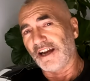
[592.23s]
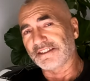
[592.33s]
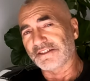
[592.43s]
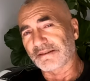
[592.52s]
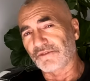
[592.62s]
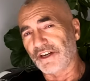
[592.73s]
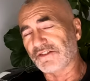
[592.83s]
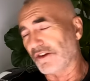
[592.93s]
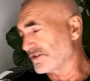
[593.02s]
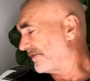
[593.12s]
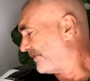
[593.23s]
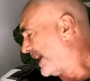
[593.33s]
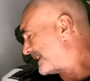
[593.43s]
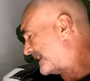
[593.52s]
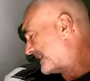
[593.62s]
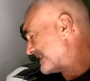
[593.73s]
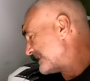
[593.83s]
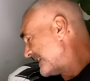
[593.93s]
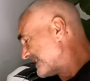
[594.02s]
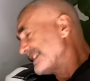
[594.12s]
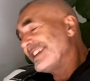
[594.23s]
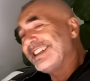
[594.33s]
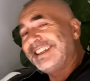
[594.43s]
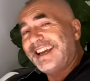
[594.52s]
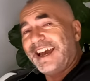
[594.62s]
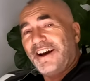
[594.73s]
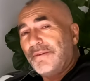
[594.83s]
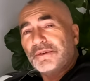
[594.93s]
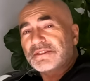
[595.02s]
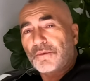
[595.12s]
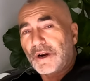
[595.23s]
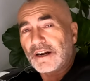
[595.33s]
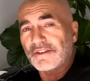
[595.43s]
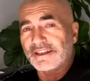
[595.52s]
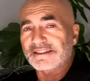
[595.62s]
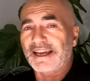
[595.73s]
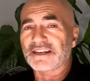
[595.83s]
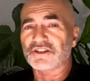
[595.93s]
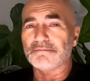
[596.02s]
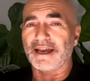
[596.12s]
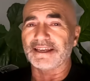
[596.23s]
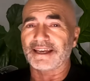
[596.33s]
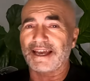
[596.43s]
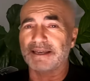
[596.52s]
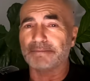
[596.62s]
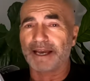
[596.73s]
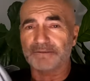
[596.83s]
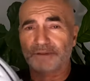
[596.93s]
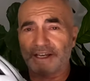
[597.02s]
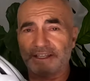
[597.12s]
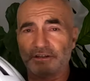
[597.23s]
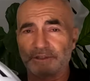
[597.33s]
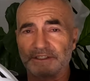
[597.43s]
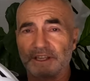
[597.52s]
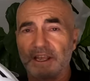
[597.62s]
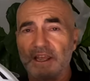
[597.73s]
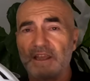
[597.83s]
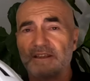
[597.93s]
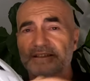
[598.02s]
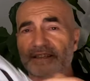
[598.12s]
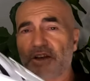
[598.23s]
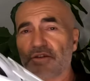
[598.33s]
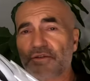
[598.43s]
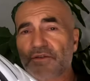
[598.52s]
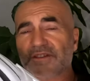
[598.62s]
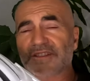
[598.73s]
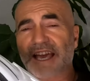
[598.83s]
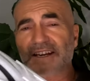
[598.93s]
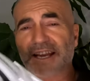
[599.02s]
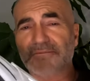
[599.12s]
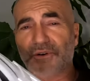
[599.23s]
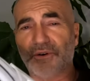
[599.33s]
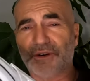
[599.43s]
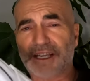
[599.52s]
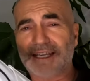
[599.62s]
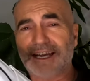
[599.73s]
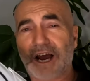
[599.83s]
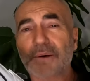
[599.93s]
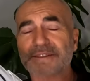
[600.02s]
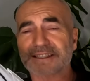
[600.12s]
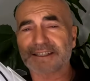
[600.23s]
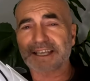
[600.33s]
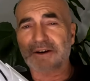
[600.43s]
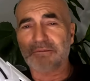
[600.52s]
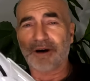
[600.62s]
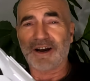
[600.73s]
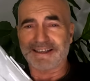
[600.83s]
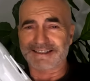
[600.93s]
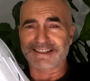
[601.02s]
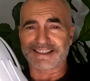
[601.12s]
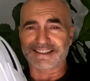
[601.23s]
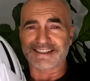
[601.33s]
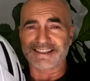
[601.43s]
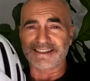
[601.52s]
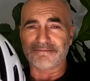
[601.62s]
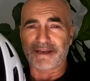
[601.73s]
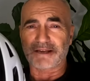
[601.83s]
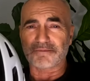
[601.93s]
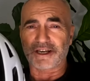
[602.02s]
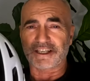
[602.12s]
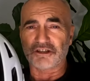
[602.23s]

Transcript: I did some research and found out that 6D, I wasn't aware of these, they actually make a mountain bike helmet. So Saturday morning, I was gonna go and buy a 6D mountain bike